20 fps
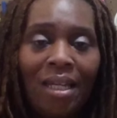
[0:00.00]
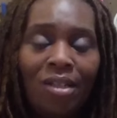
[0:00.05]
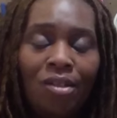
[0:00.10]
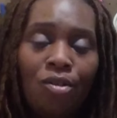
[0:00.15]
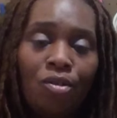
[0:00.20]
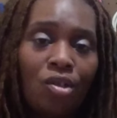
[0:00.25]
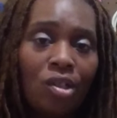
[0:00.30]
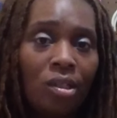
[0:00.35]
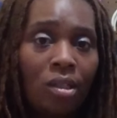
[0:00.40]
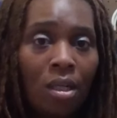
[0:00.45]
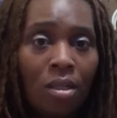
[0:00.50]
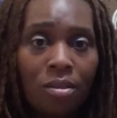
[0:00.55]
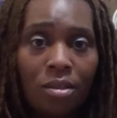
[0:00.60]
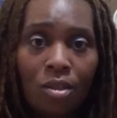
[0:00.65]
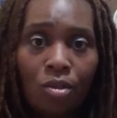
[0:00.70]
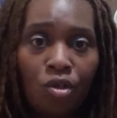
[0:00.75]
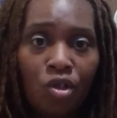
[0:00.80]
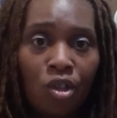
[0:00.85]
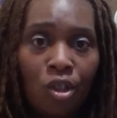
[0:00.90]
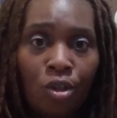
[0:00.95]
You can
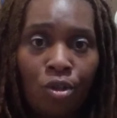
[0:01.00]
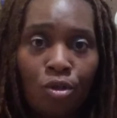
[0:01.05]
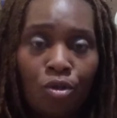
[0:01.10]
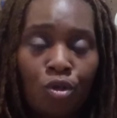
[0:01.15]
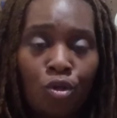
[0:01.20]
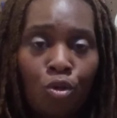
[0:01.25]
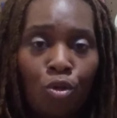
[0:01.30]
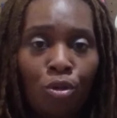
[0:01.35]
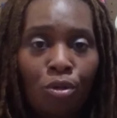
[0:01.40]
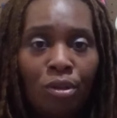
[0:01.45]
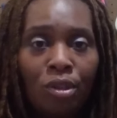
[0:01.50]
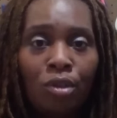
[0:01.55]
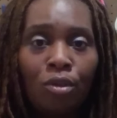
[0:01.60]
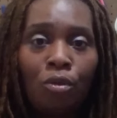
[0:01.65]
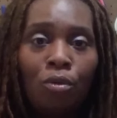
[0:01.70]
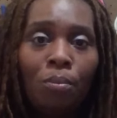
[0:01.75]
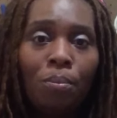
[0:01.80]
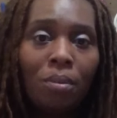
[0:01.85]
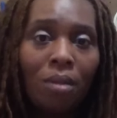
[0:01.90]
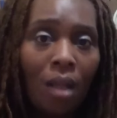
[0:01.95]
also share your story
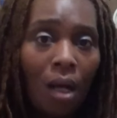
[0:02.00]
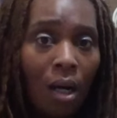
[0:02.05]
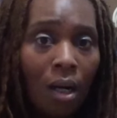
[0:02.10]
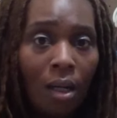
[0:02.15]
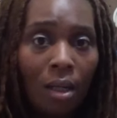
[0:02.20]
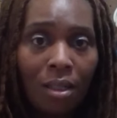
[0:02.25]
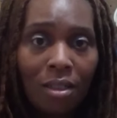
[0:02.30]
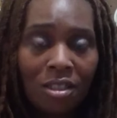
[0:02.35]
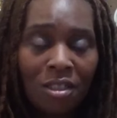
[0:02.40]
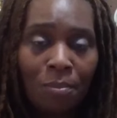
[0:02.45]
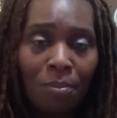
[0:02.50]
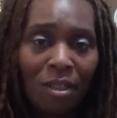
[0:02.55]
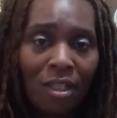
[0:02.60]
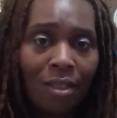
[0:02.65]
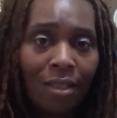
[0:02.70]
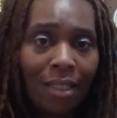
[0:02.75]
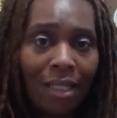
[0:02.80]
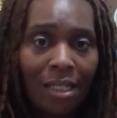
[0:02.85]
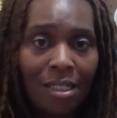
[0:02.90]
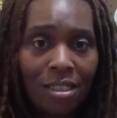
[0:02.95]
through blogs, be
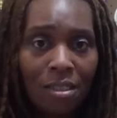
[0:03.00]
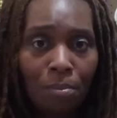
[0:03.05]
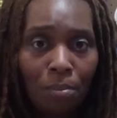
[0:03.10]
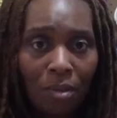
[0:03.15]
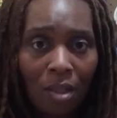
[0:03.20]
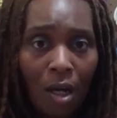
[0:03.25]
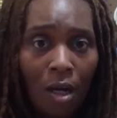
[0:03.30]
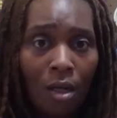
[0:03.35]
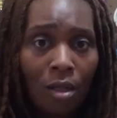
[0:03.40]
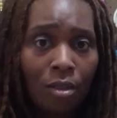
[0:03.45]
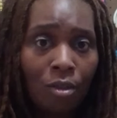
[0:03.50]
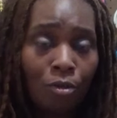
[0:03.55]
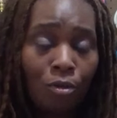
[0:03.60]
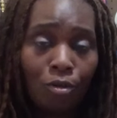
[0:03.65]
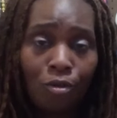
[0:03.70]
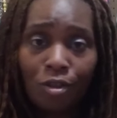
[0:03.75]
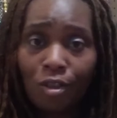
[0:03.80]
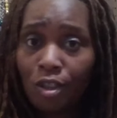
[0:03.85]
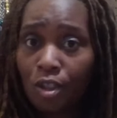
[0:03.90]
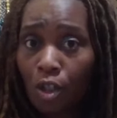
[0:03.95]
a guest blogger,
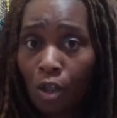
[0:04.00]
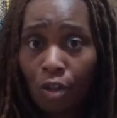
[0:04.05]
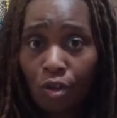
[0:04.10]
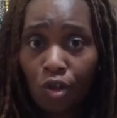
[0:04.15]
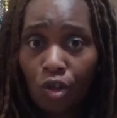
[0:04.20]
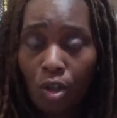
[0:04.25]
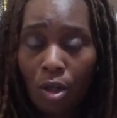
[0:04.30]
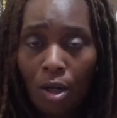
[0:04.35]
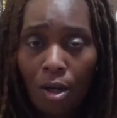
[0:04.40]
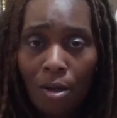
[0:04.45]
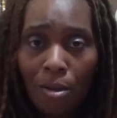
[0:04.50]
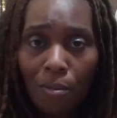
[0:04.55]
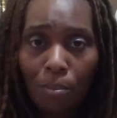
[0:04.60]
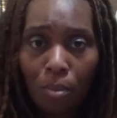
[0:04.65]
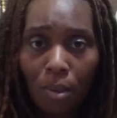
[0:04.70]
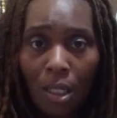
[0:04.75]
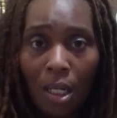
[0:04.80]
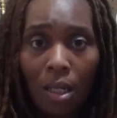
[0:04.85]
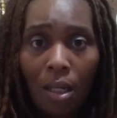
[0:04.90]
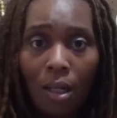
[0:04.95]
or start your own
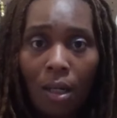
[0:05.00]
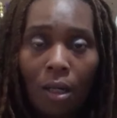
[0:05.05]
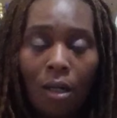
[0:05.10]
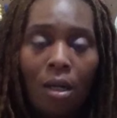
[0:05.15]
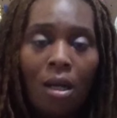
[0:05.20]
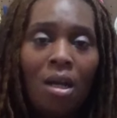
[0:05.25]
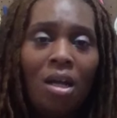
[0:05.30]
blog.